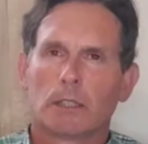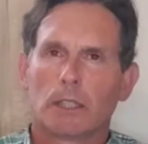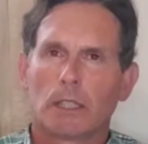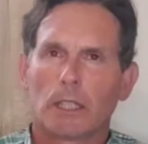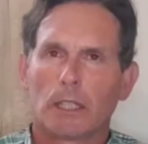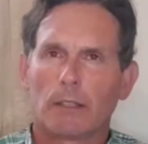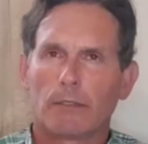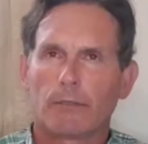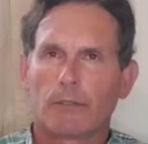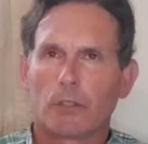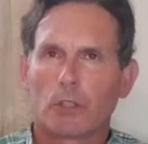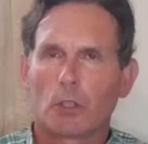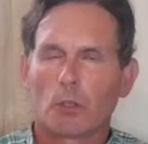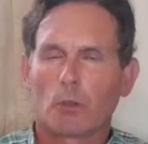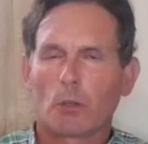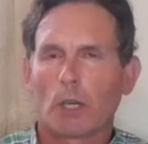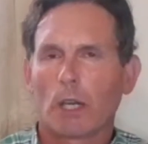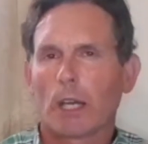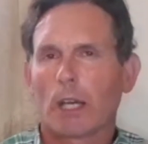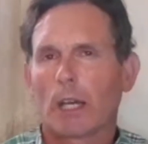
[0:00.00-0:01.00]
if you
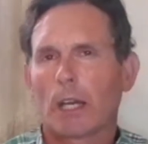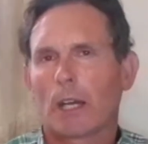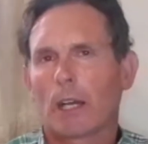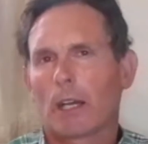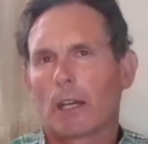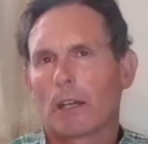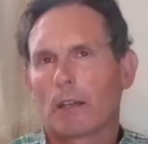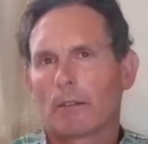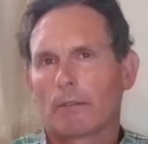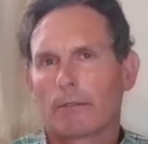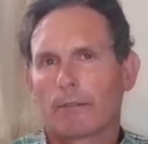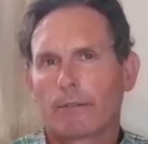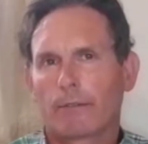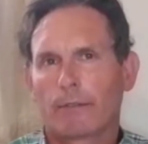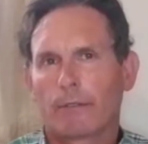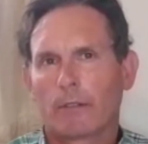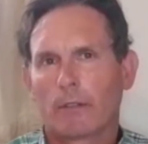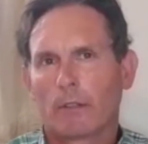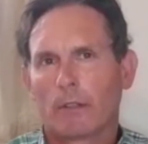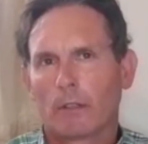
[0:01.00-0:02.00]

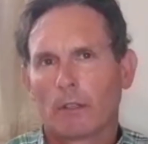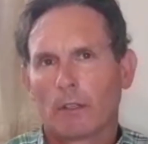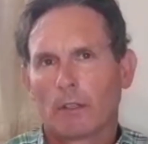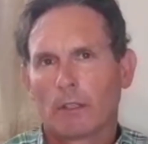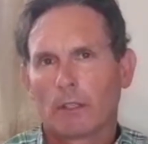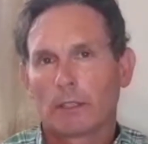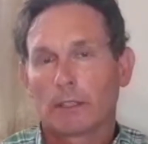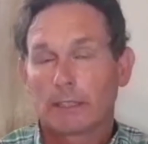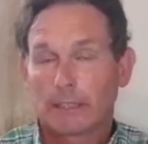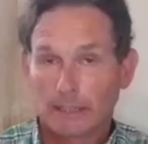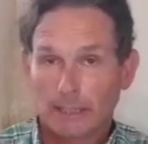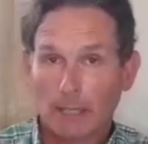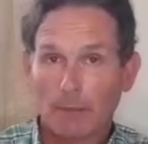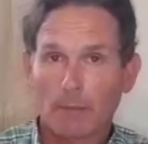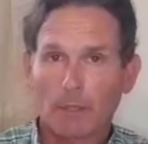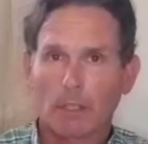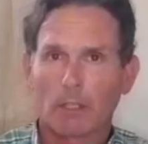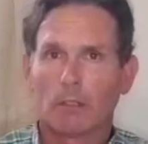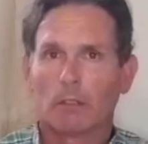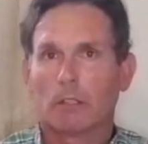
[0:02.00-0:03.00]
have
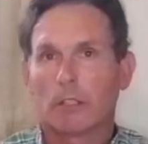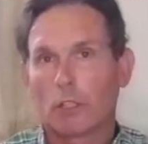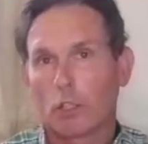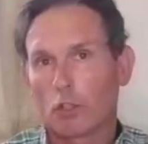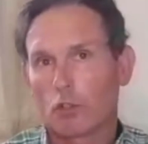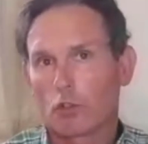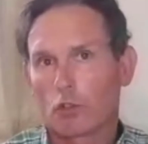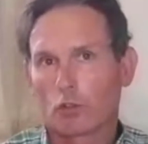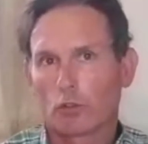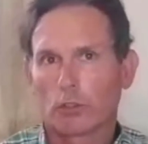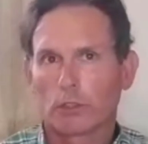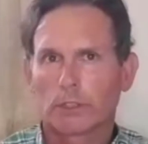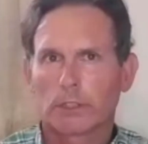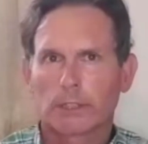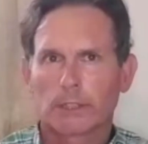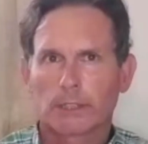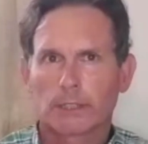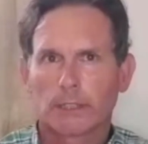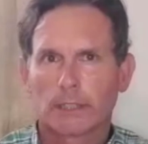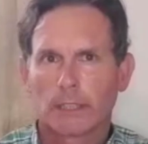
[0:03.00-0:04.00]
stamina and
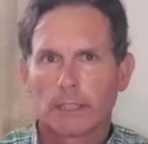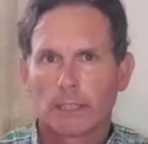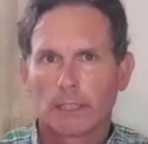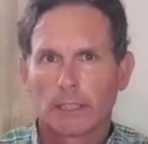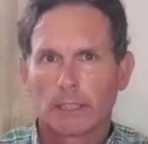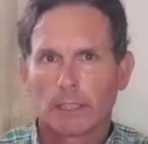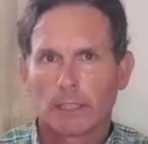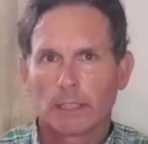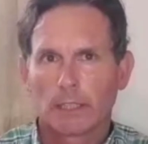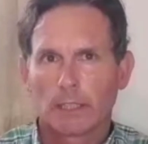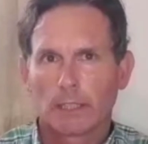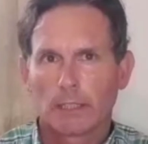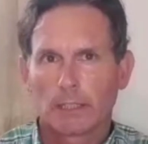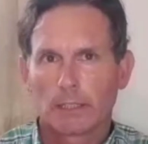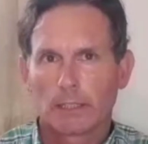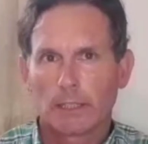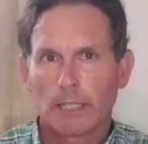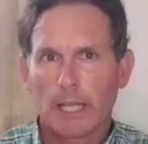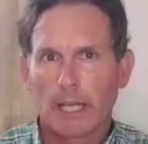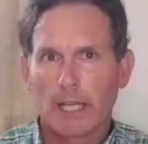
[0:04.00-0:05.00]
endurance,
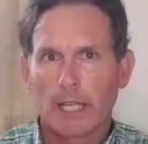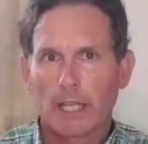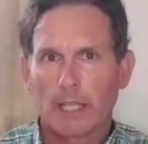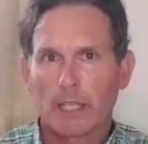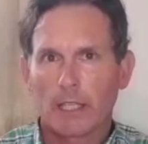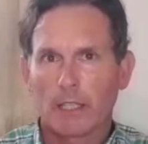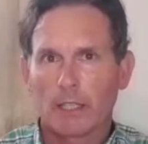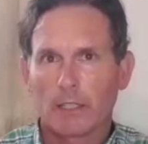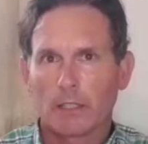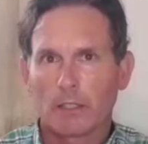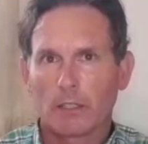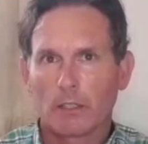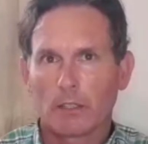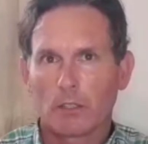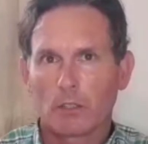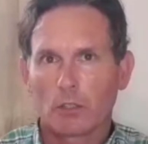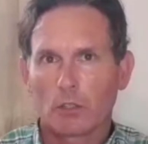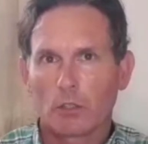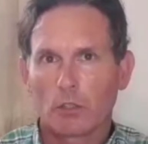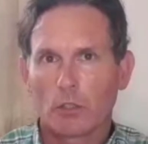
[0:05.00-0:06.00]
then
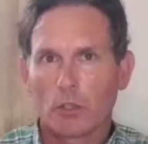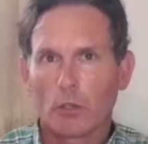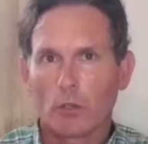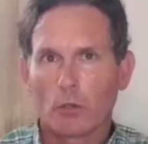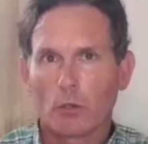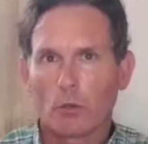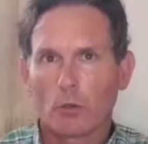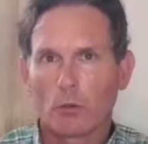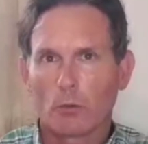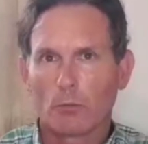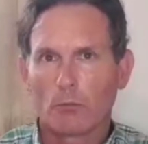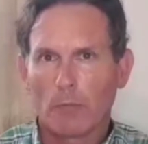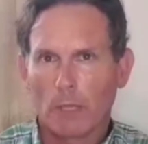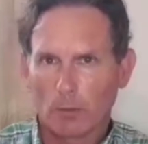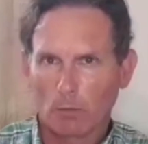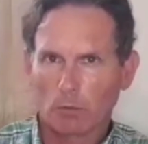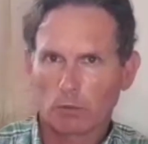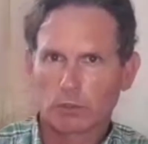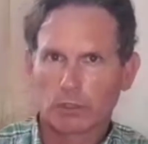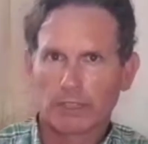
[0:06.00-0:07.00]
you may
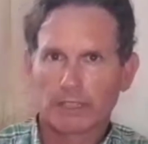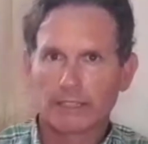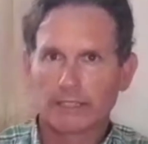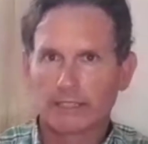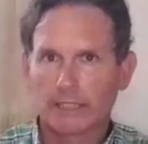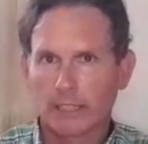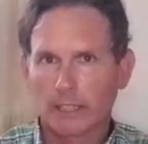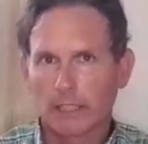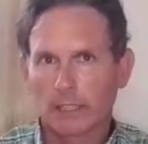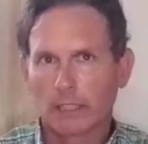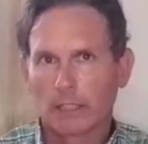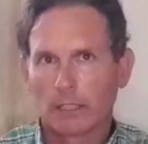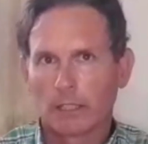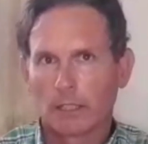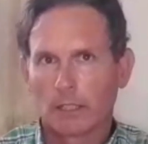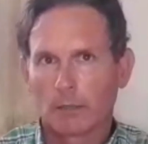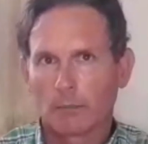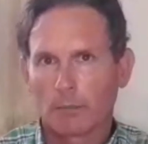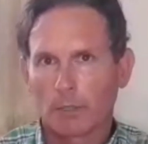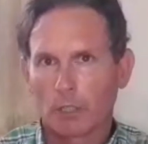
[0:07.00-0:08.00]
want to consider
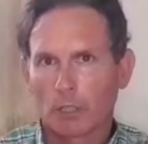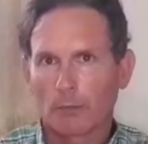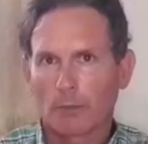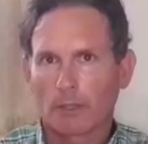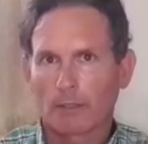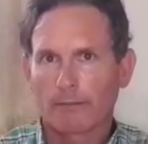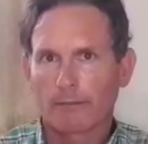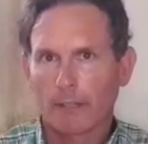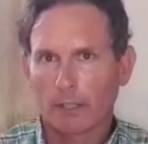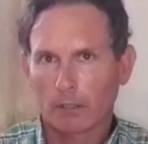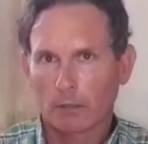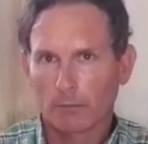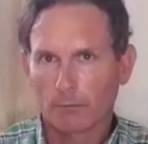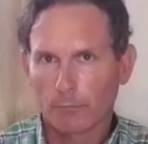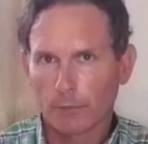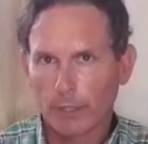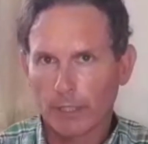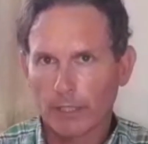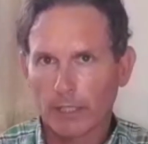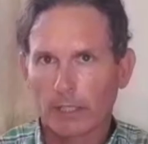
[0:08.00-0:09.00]
becoming a falcon
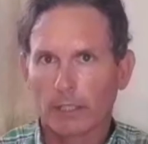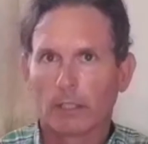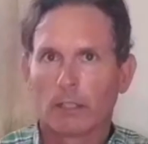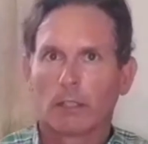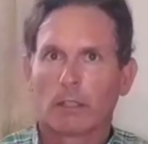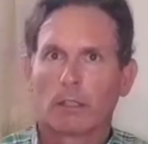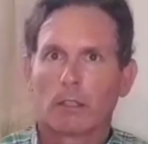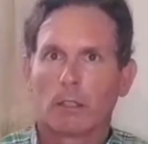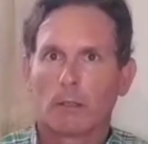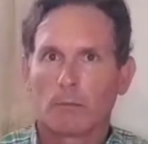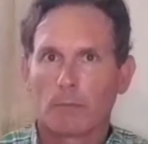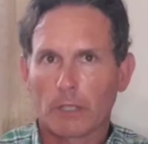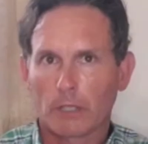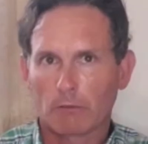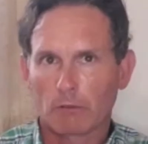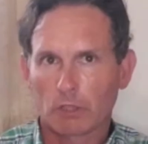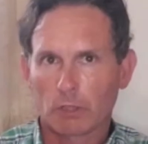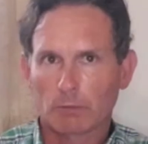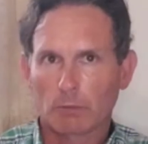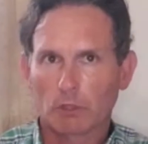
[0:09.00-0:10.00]
breeder, being
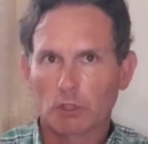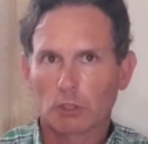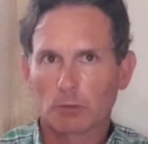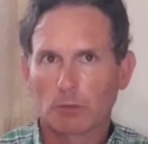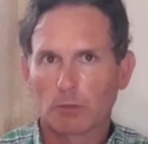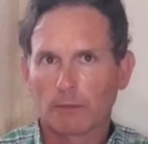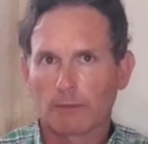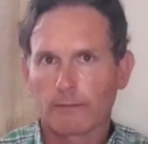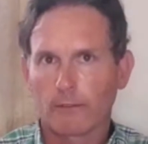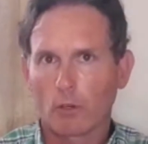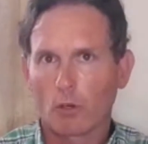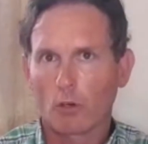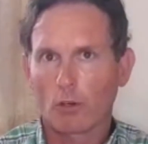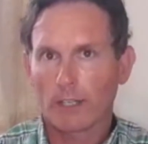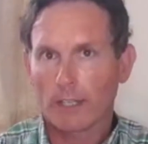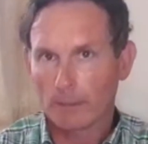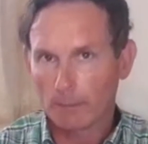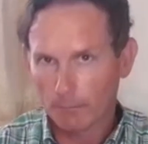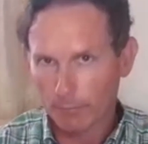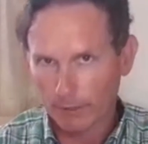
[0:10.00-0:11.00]
responsible for
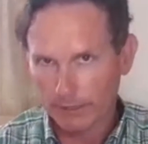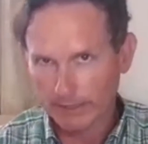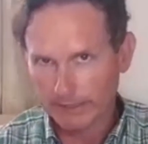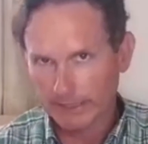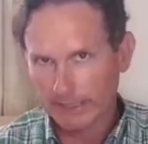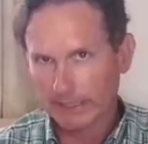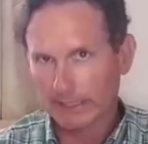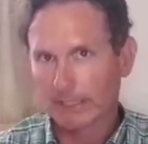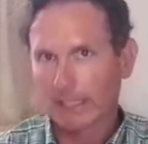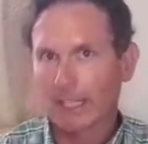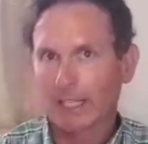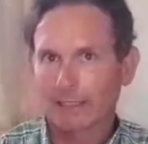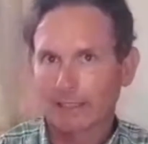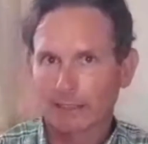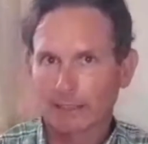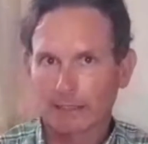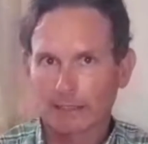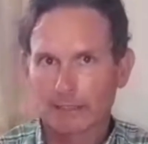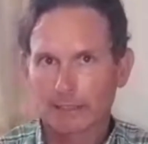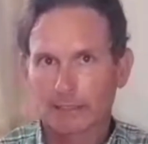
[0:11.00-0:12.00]
imprinting
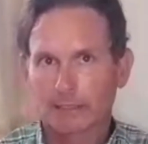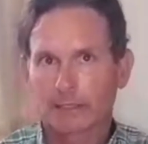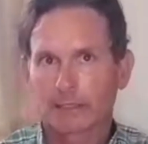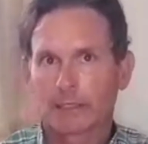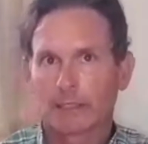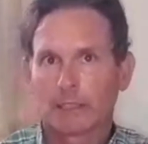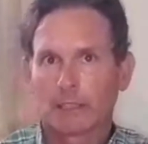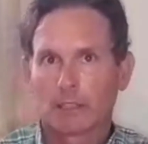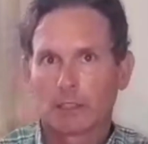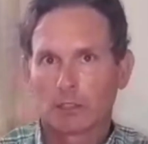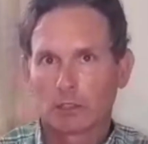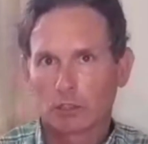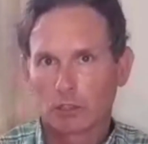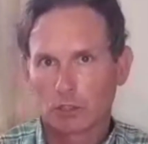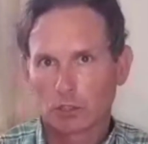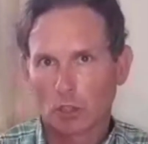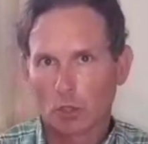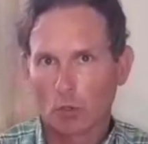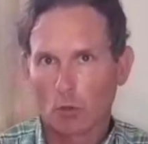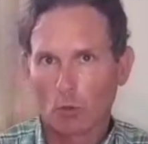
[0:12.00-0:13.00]
adults
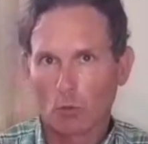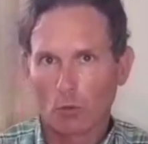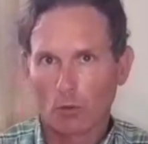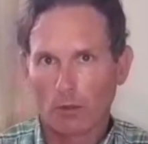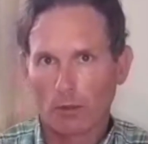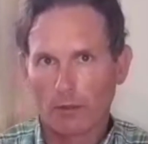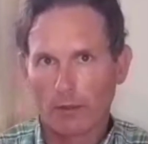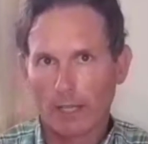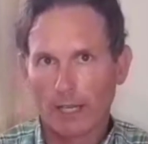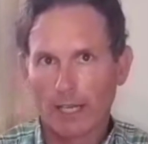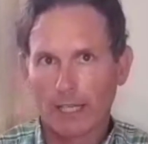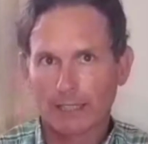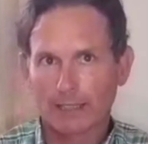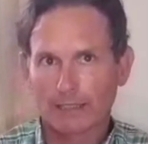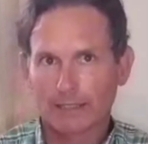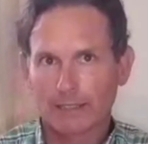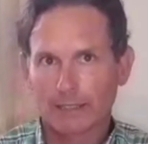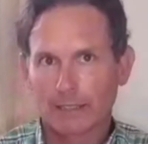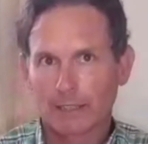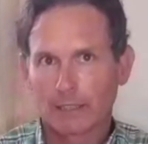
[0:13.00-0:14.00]
so
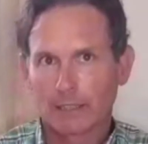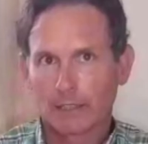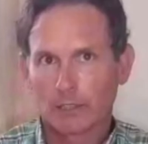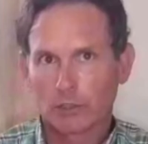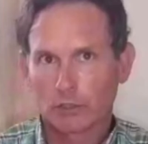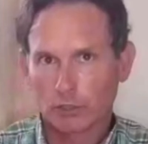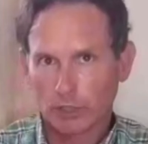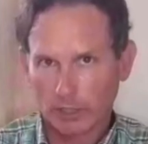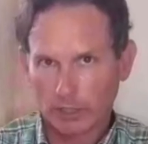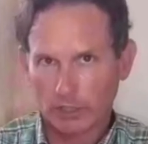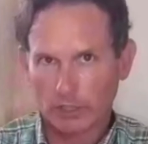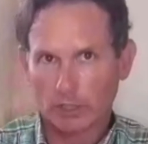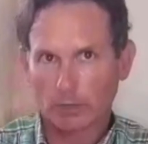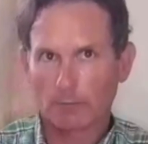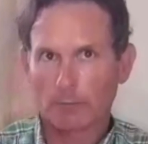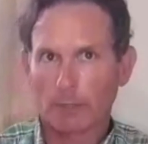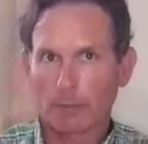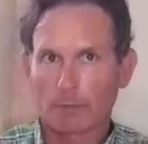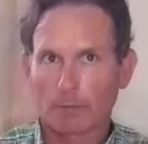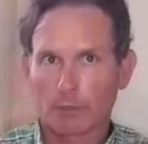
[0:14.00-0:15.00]
that chicks can
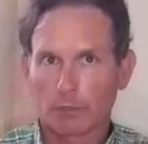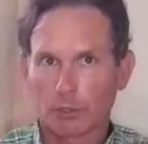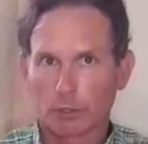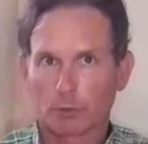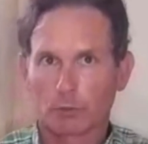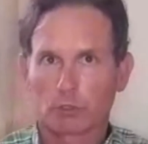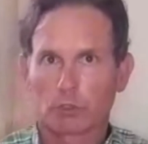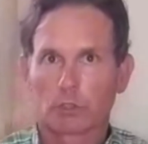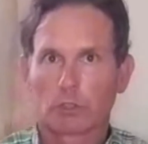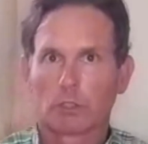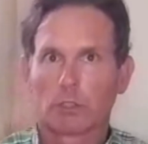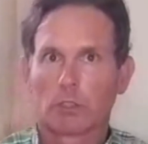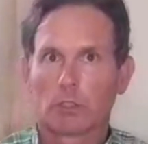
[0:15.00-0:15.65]
be produced